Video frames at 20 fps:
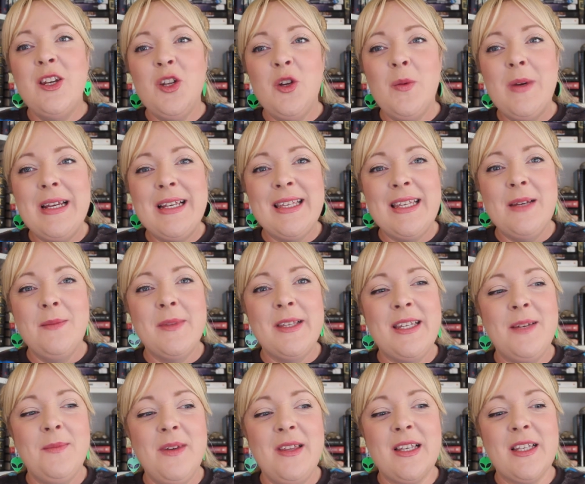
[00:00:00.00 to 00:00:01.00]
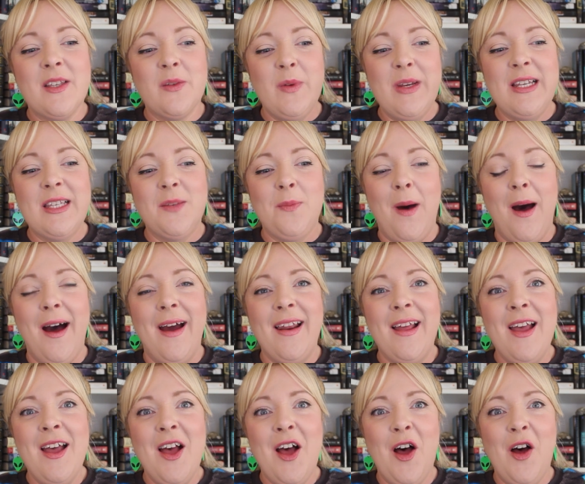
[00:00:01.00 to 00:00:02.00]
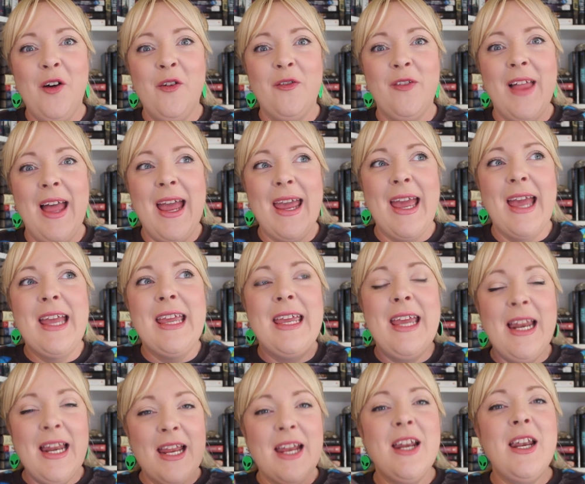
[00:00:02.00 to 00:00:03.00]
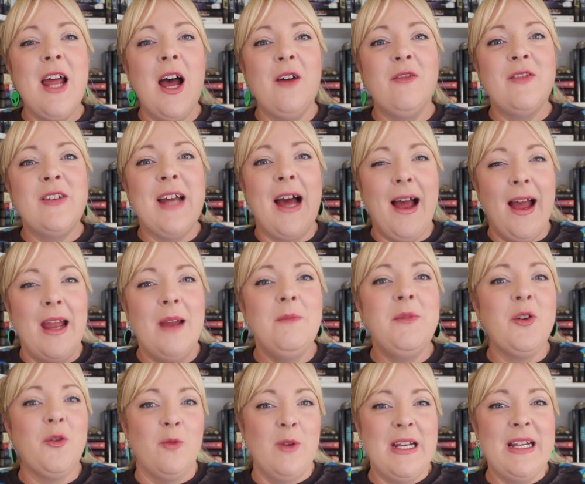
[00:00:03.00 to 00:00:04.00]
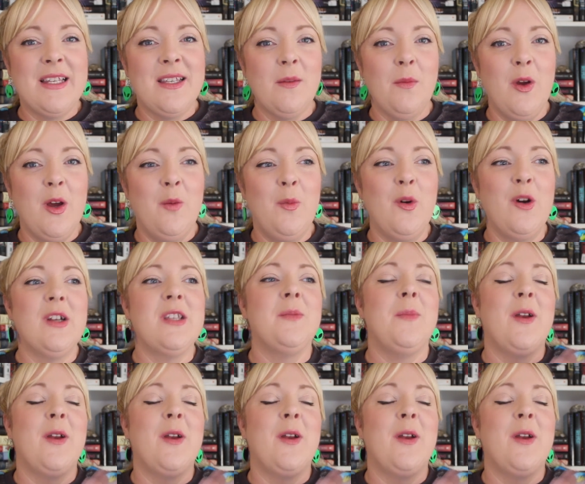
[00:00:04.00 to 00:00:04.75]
2 weeks seems to be the sweet spot of like getting enough time to read some good books,